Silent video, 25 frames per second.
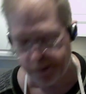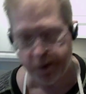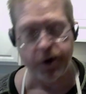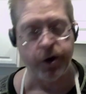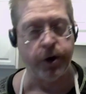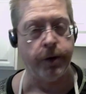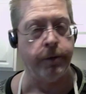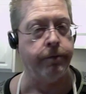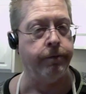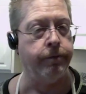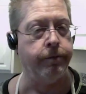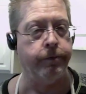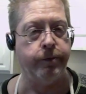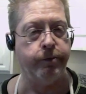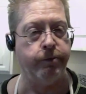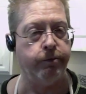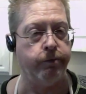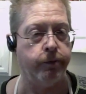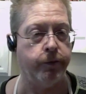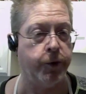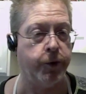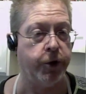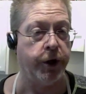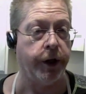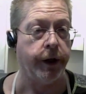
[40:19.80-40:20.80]
some
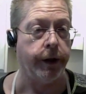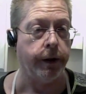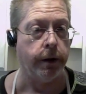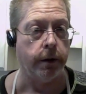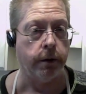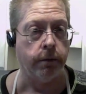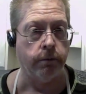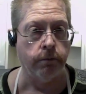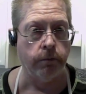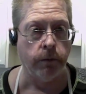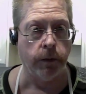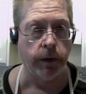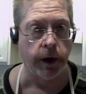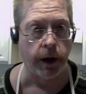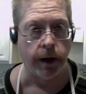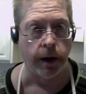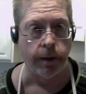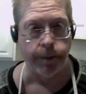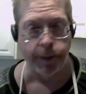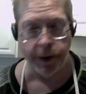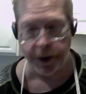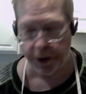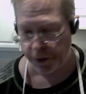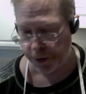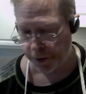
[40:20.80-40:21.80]
shit that I've
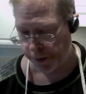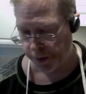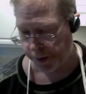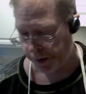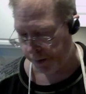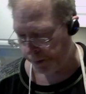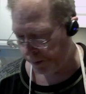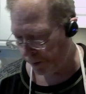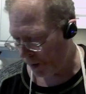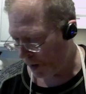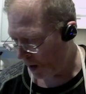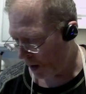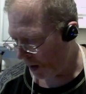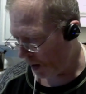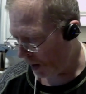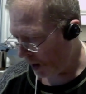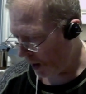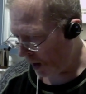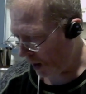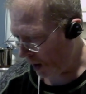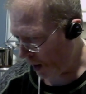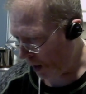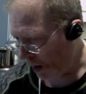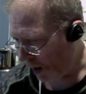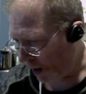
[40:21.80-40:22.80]
been doing.
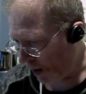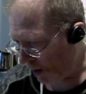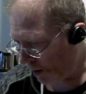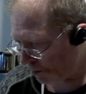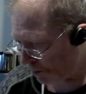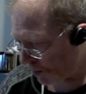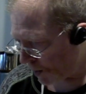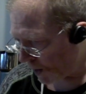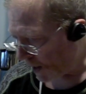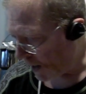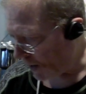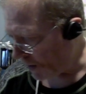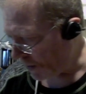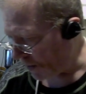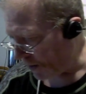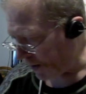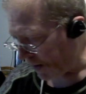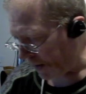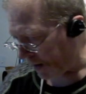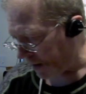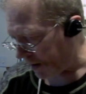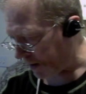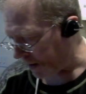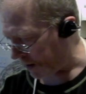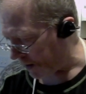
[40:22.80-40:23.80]
But I think